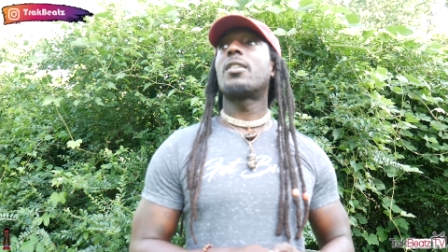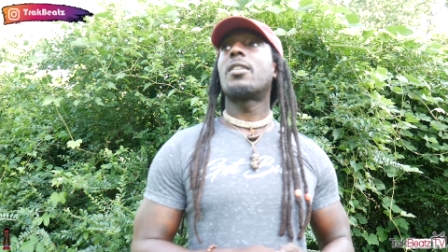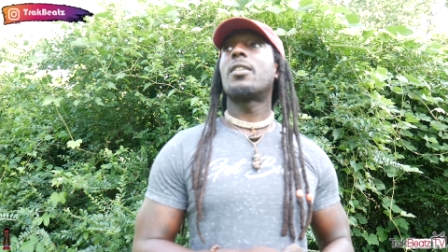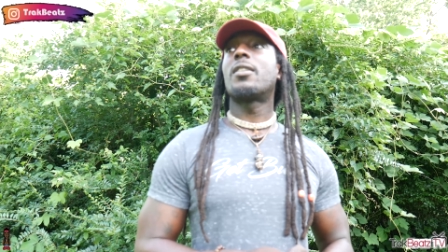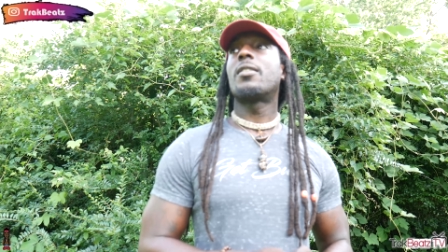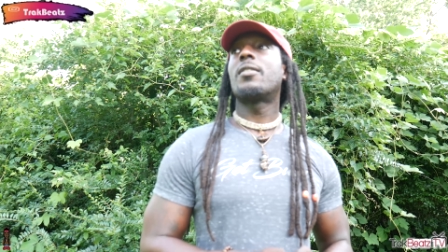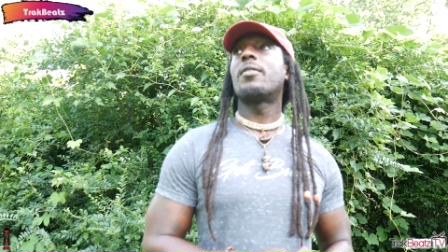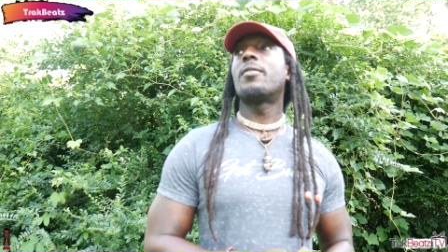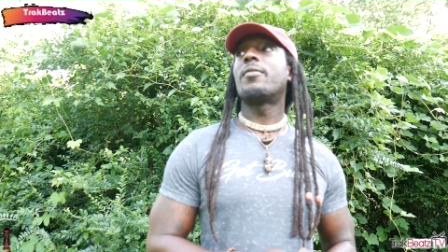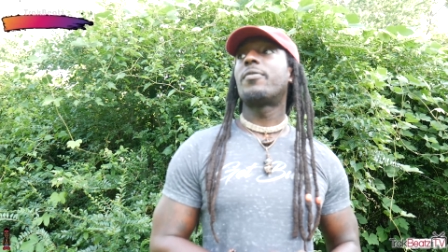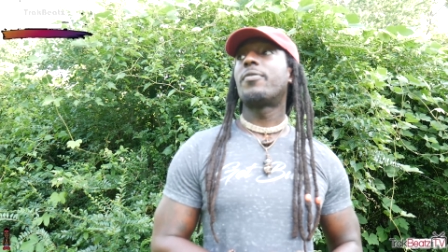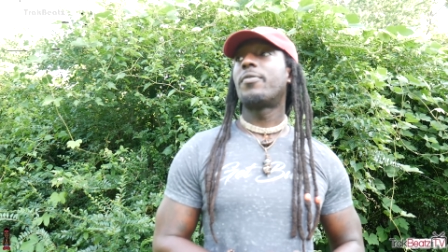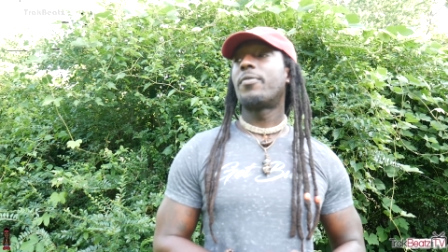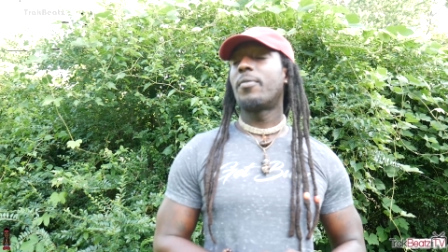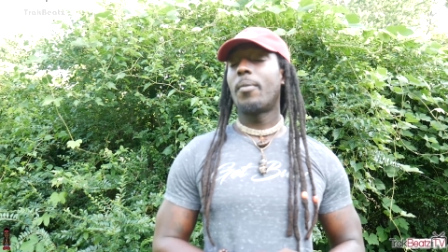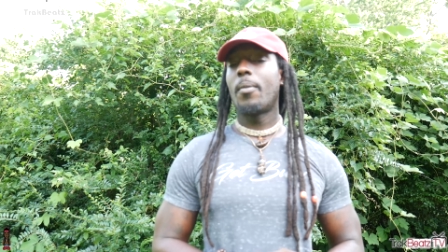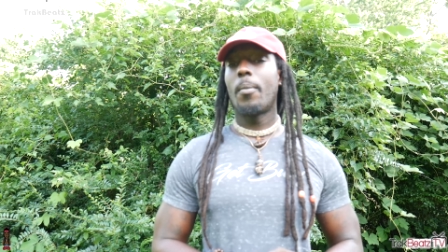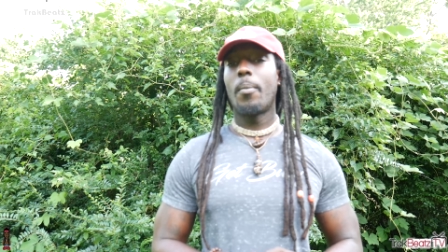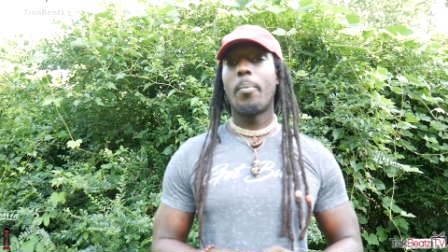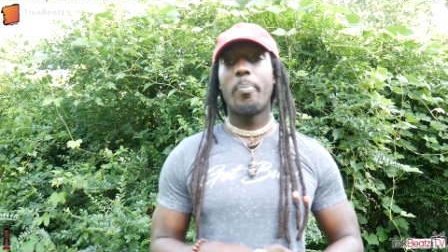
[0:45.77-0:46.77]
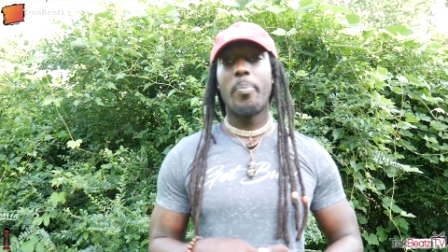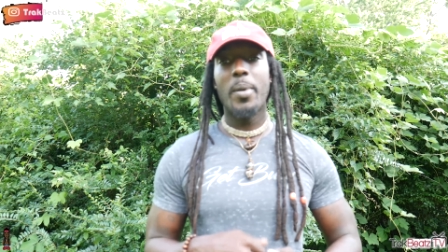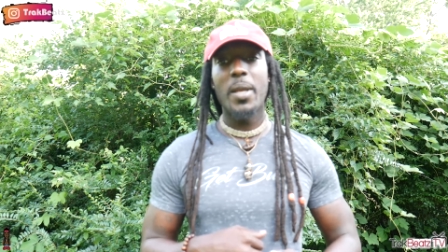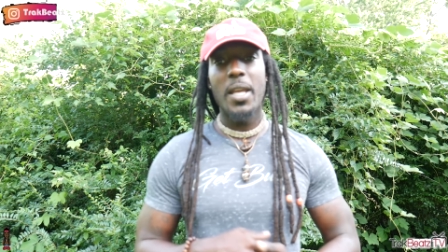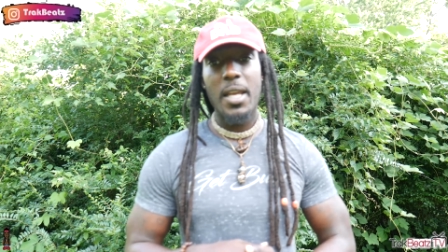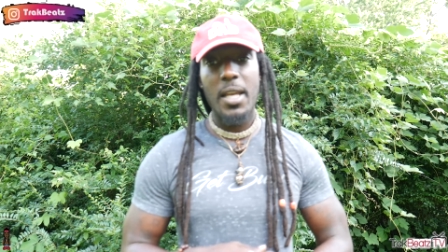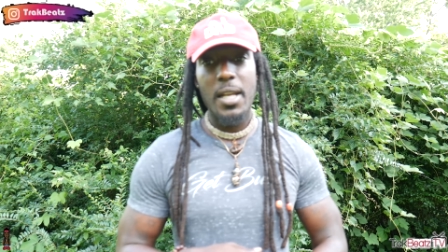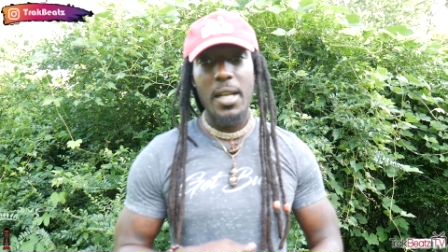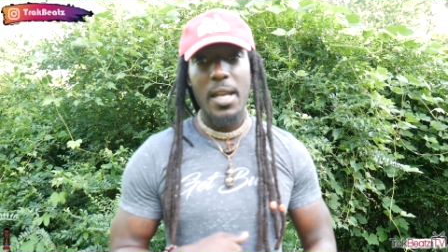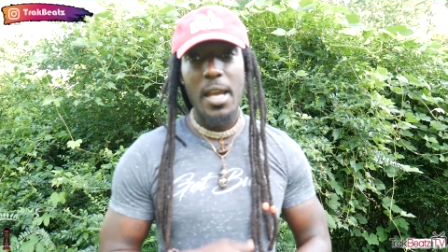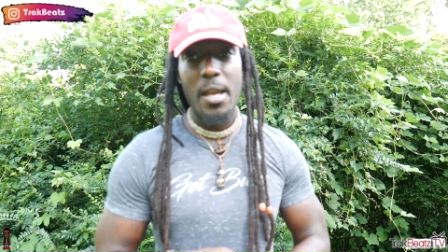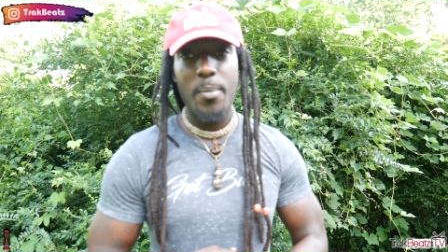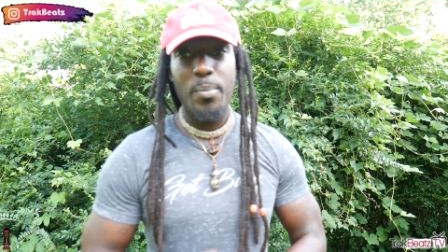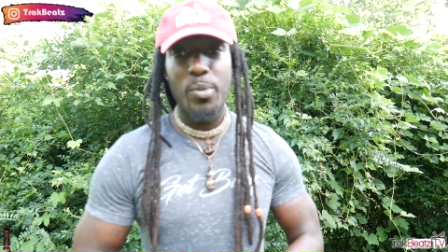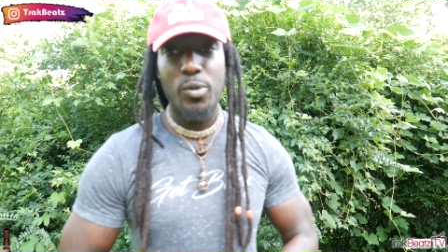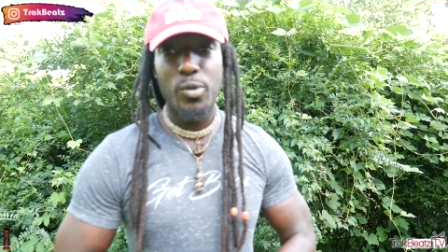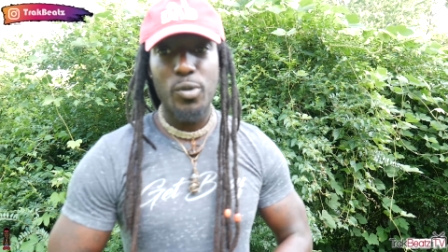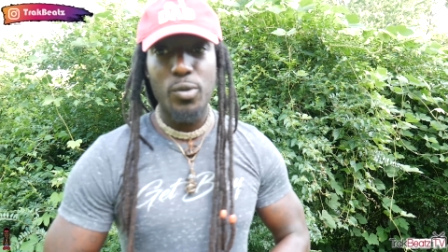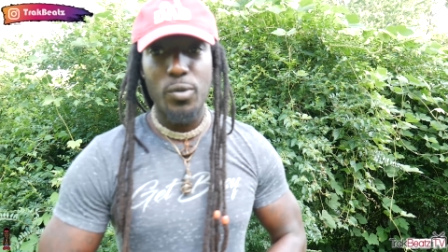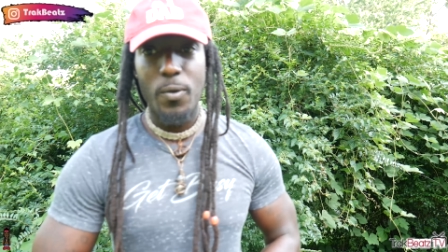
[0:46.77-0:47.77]
of being
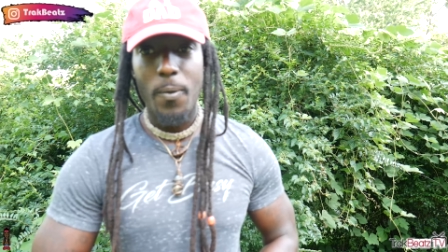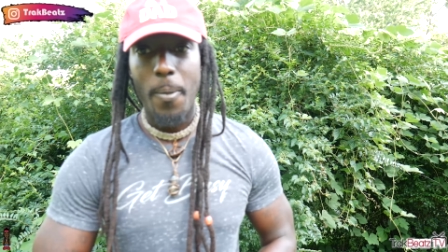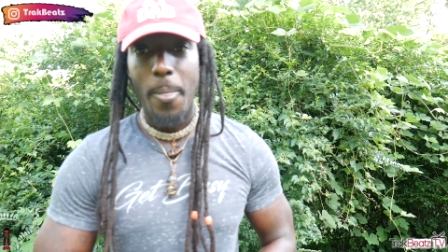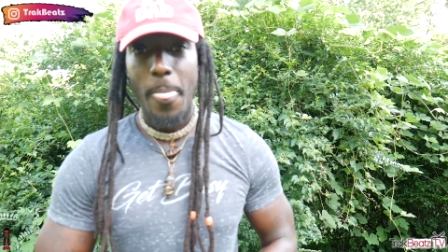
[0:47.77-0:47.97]
able